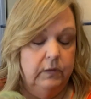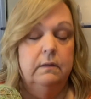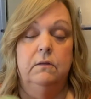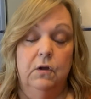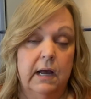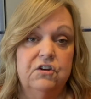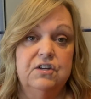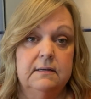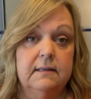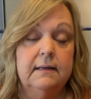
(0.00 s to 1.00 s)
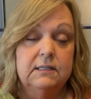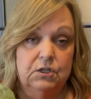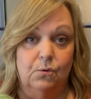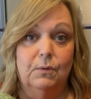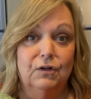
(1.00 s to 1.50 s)
You guys, she's like
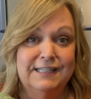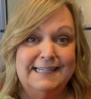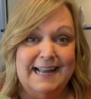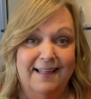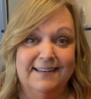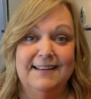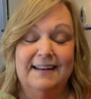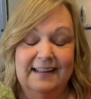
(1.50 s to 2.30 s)
so multi-talented,